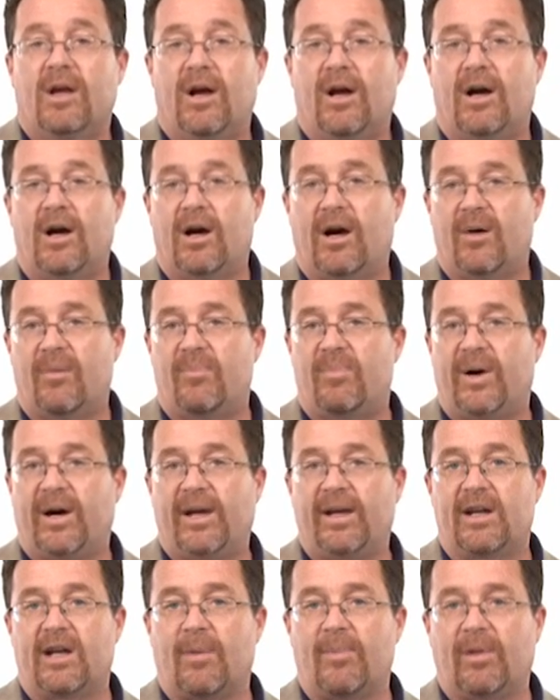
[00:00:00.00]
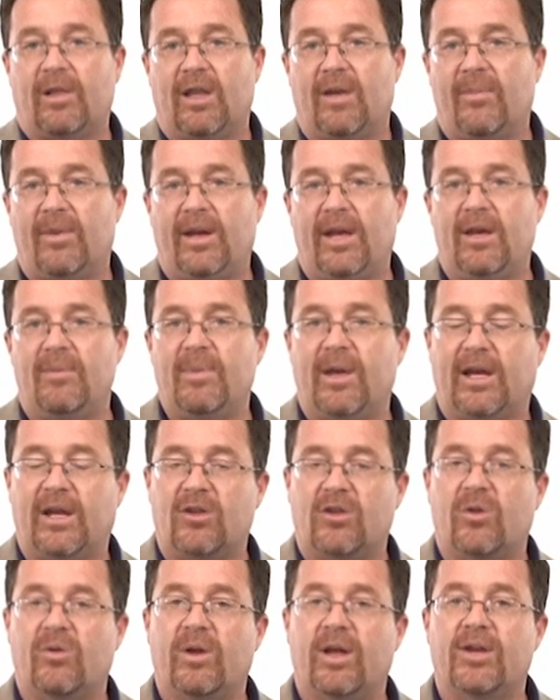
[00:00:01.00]
uh, buy a cup of lemonade, make
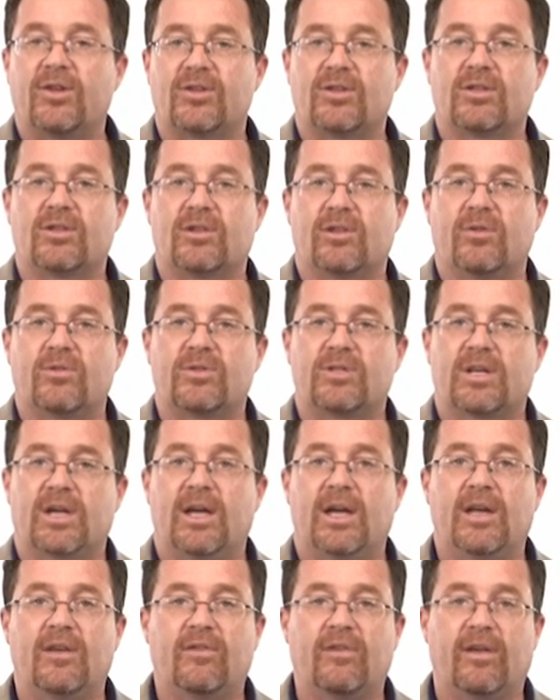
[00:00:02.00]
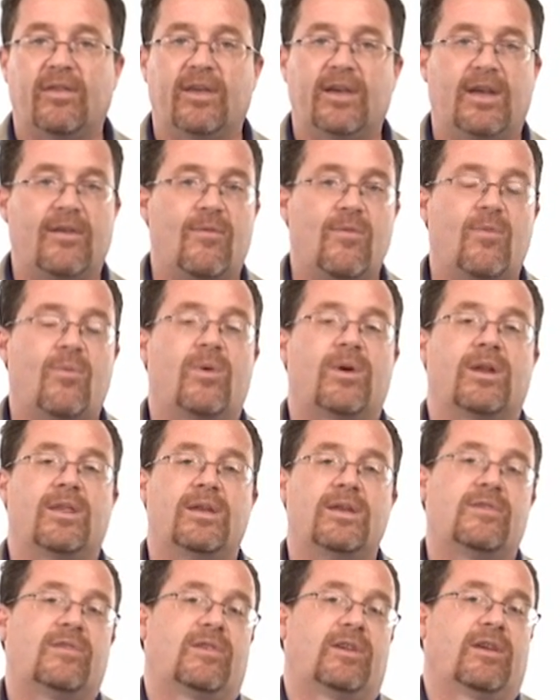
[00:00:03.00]
a donation to those kids, and then give them one of
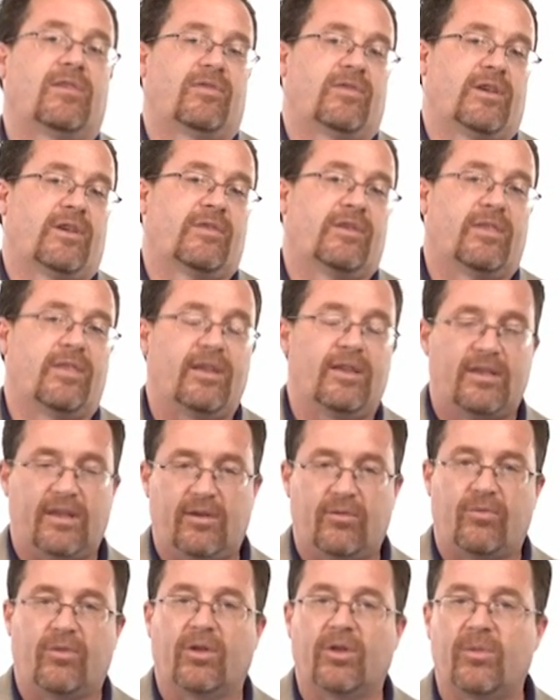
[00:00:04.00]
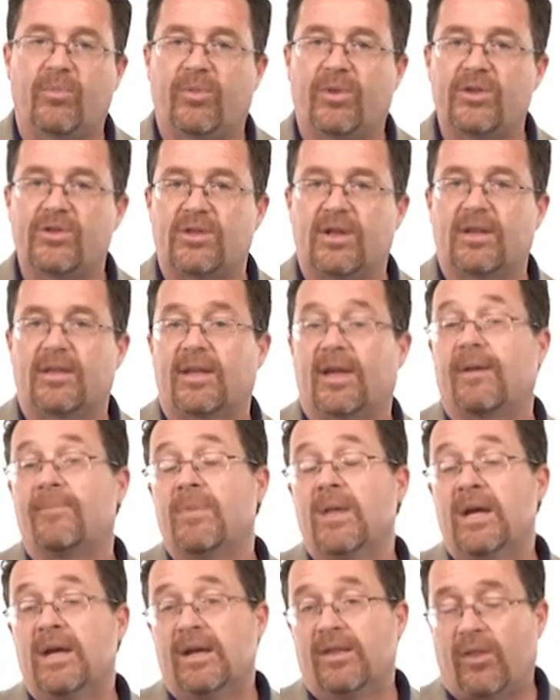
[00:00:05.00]
these gift sets. I think they really appreciate
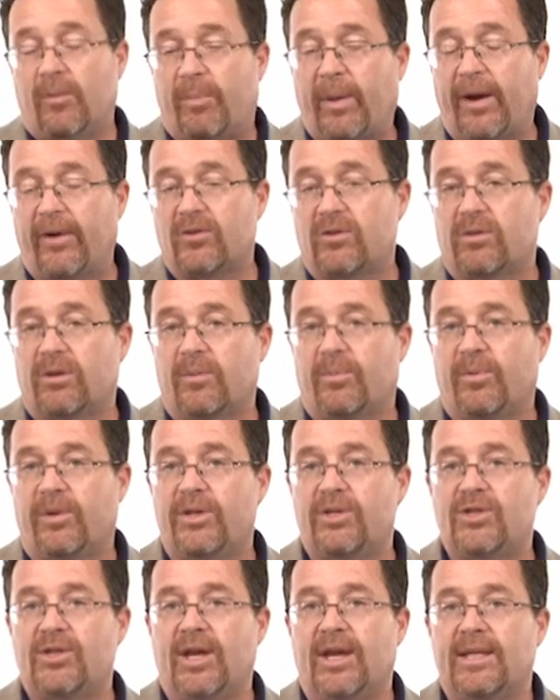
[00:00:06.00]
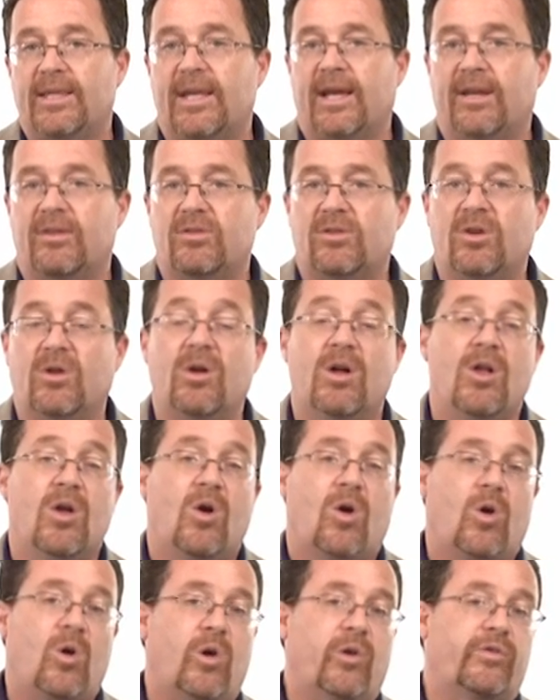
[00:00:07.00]
that. The parents would appreciate that too.
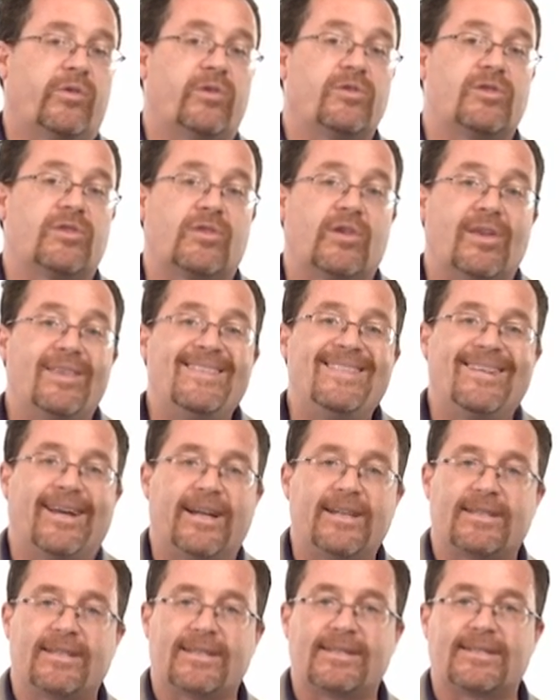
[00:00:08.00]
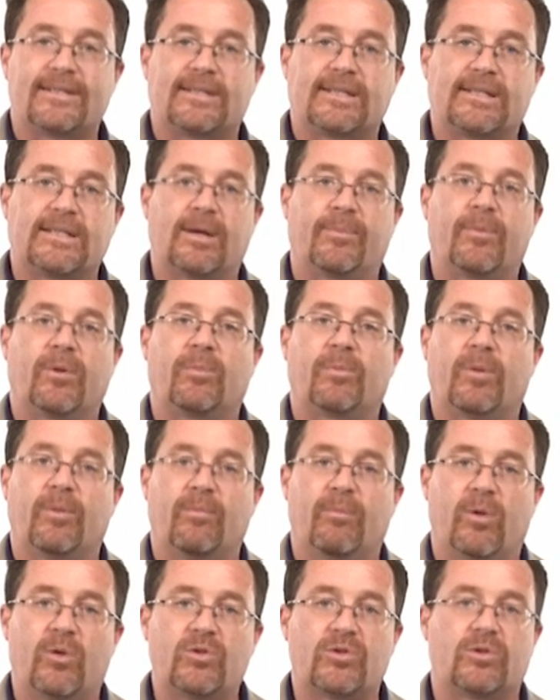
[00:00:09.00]
Also, just a nice summer
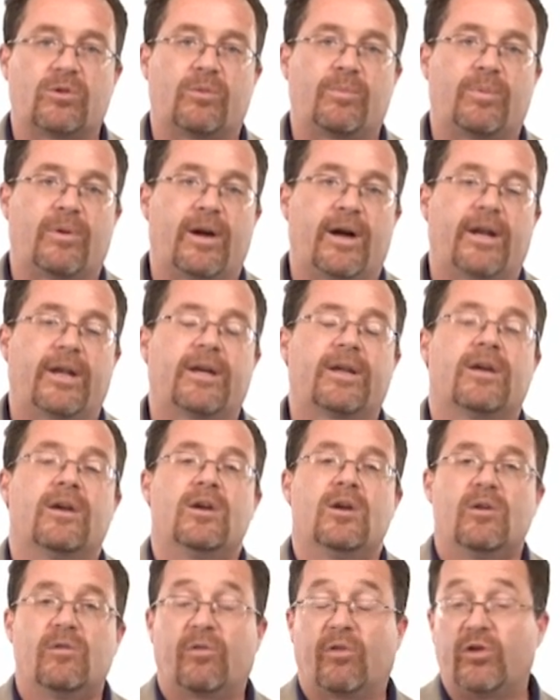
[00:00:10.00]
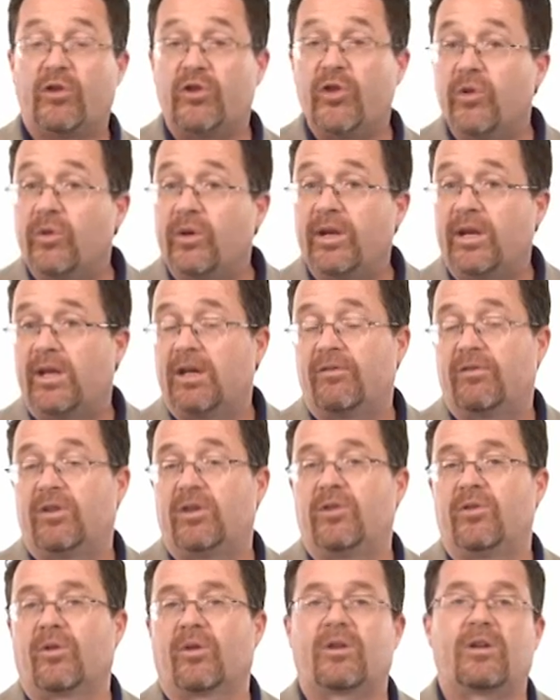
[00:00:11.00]
promotional product for you to give
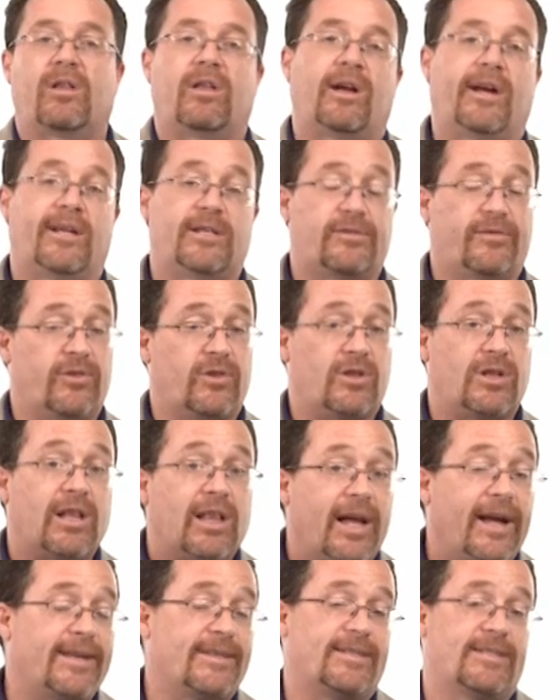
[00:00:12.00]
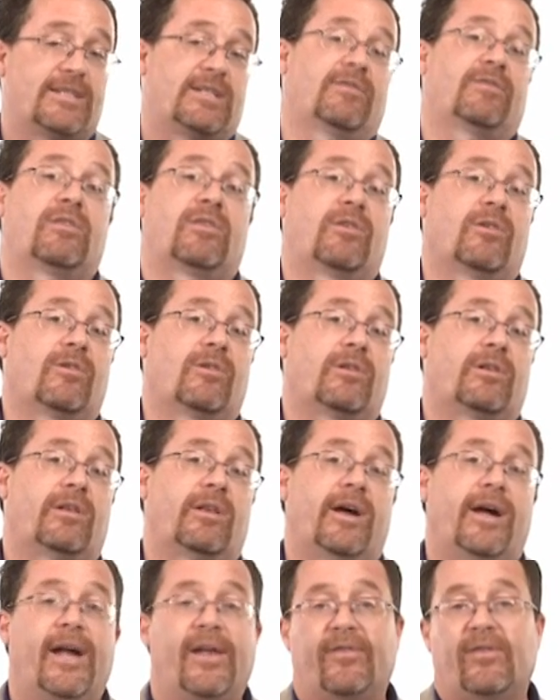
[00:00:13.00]
to your clients, for your clients to give to their
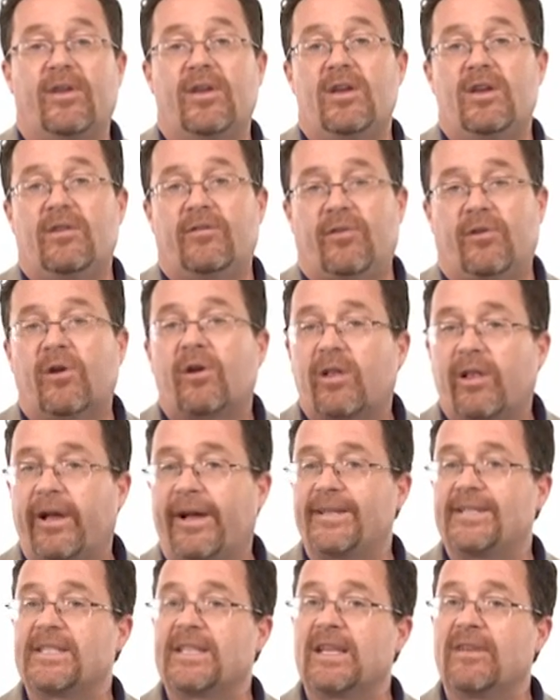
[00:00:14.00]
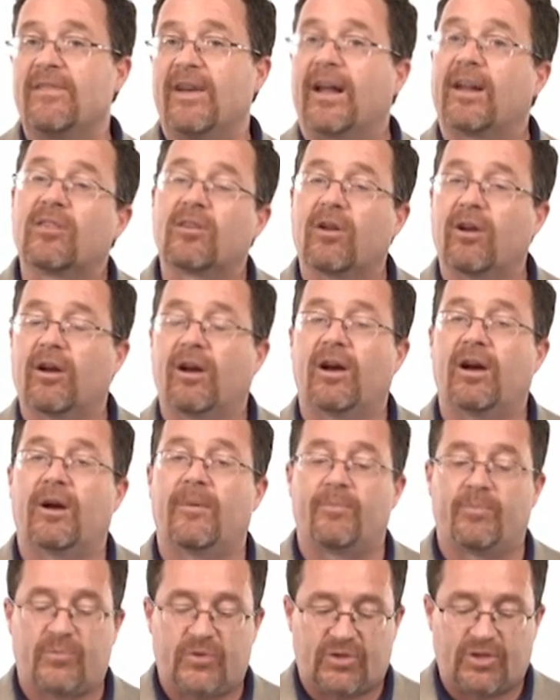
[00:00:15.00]
clients, for your clients to give out at their
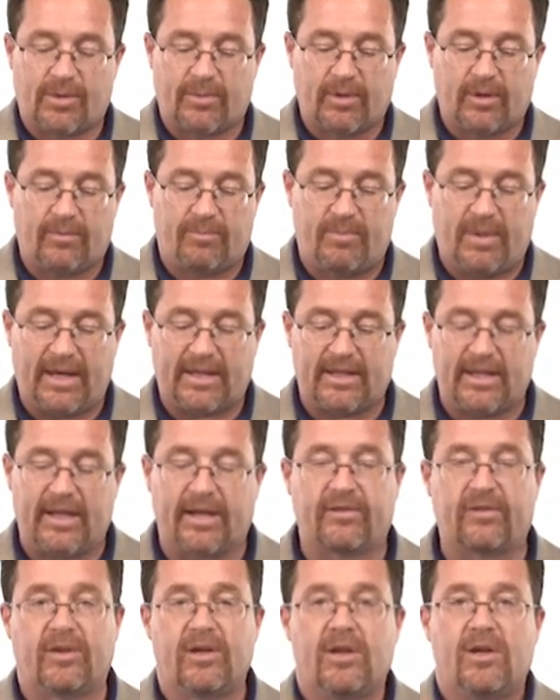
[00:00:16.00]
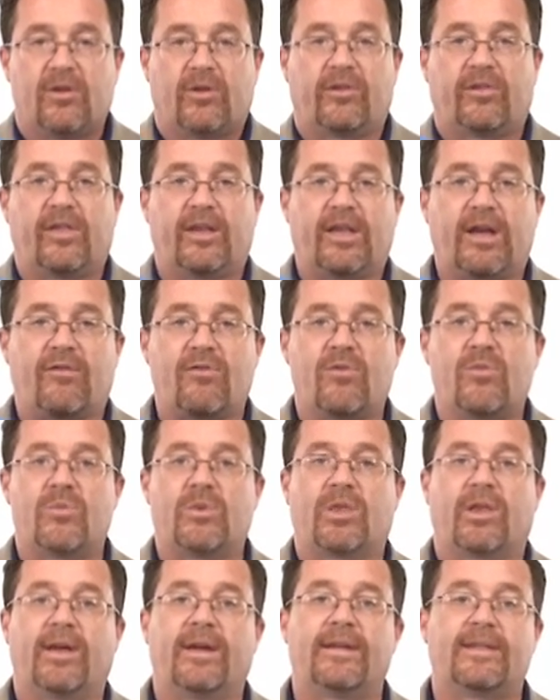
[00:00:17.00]
um, summer picnics, but I think everyone
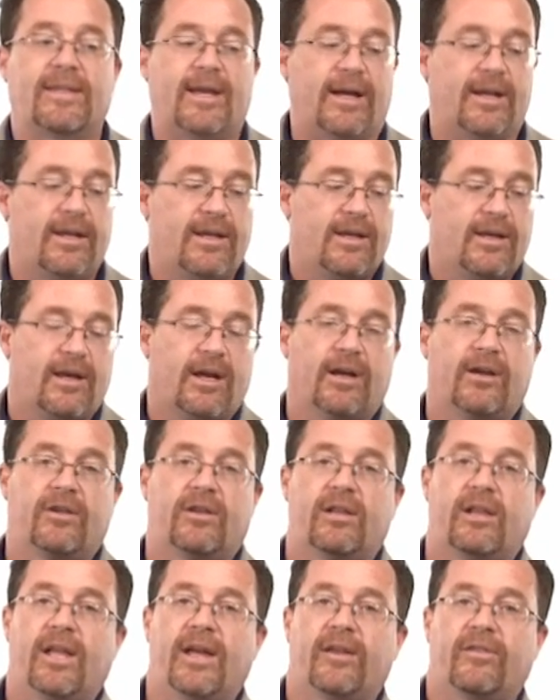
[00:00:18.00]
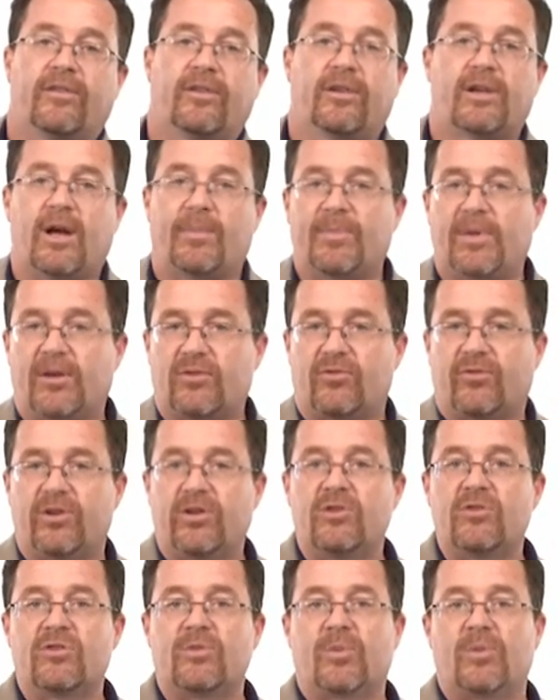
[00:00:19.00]
would like that. A glass, a cup that's
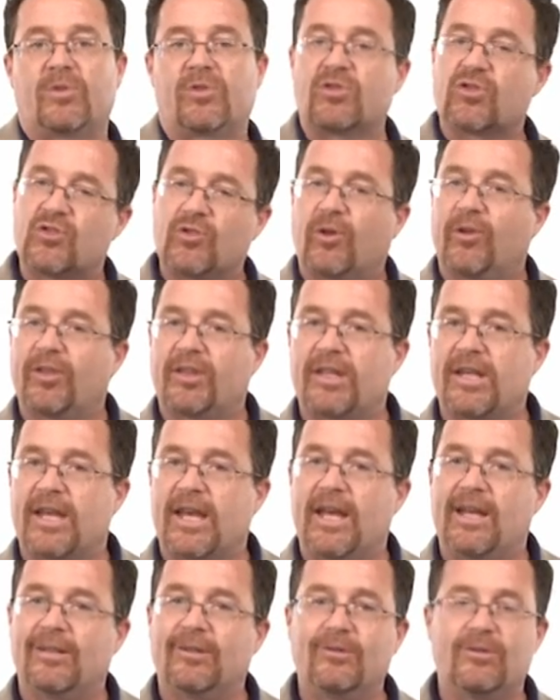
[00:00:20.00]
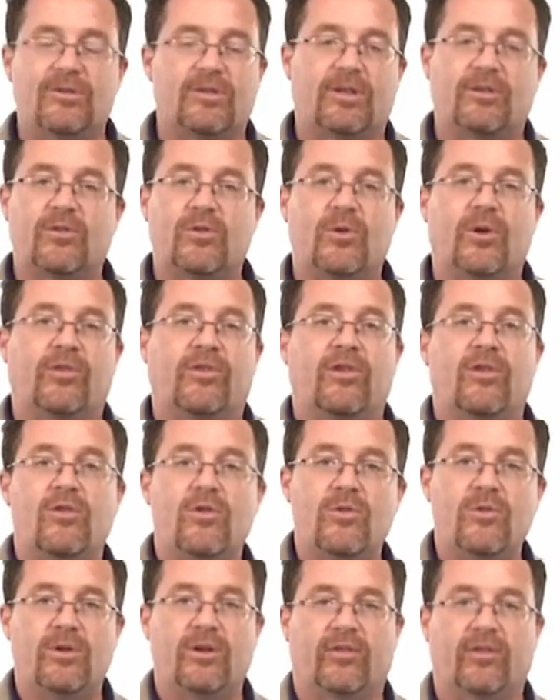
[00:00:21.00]
reusable with a straw that they can't lose, and of course,
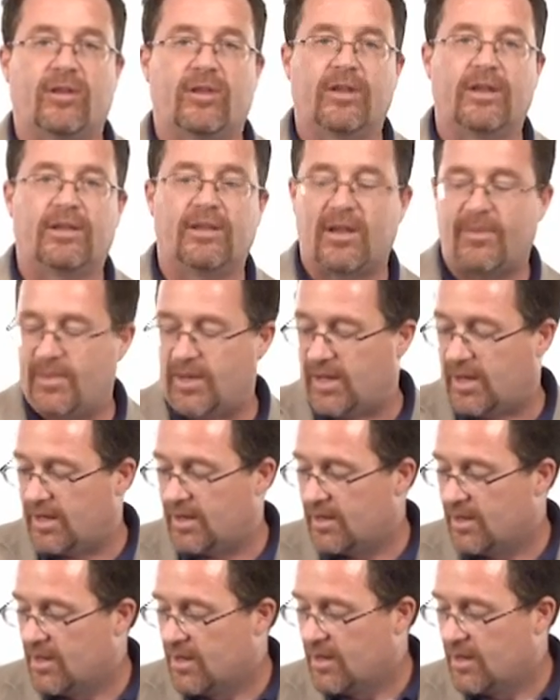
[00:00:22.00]
who doesn't like lemonade?